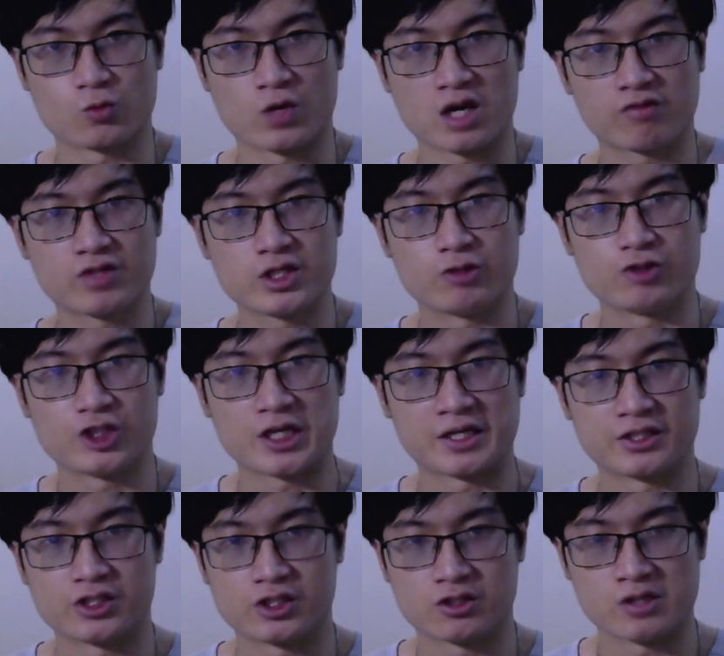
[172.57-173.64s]
whenever you
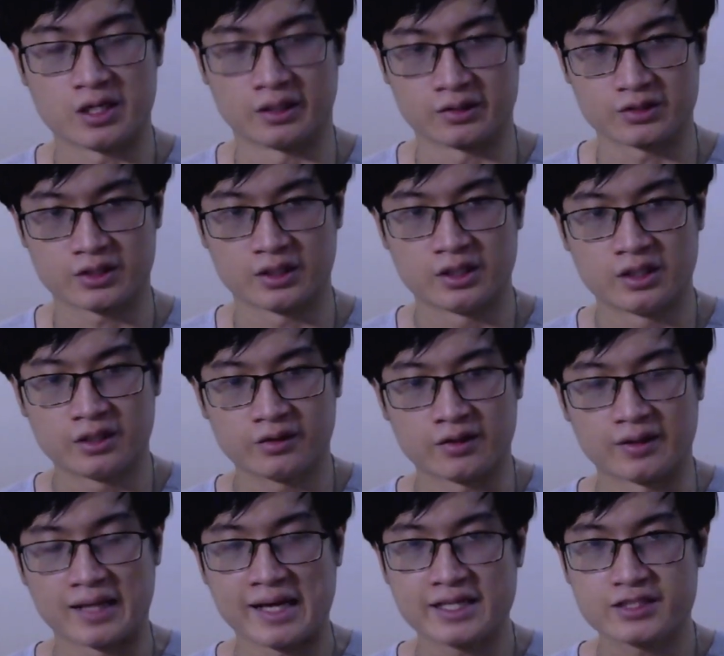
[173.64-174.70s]
change strings,
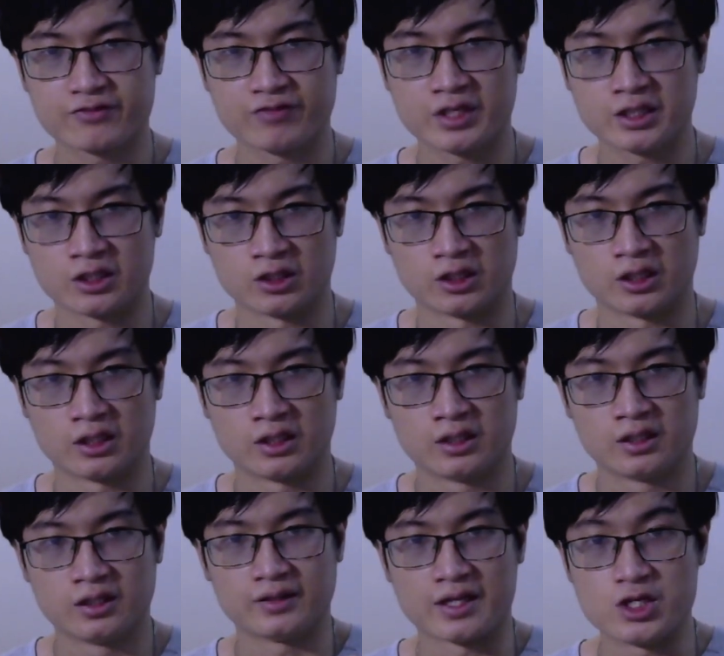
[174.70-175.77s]
the last finger
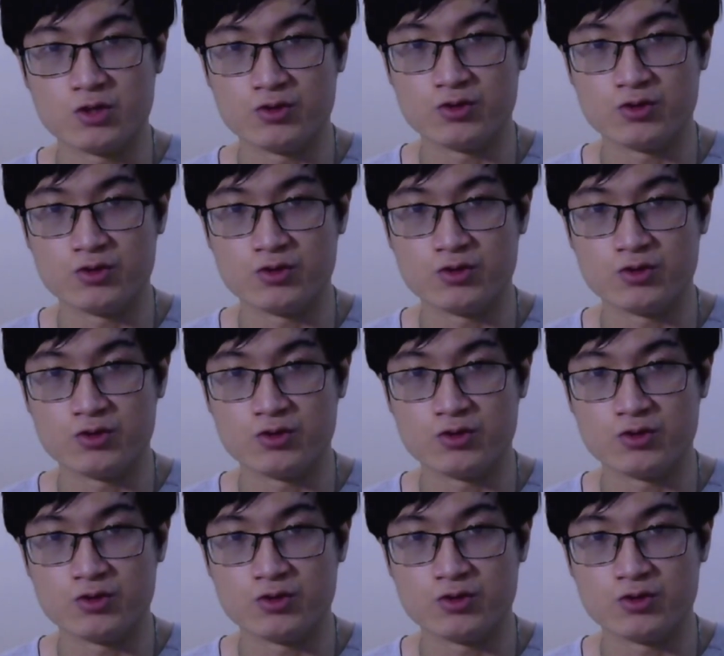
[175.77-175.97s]
that you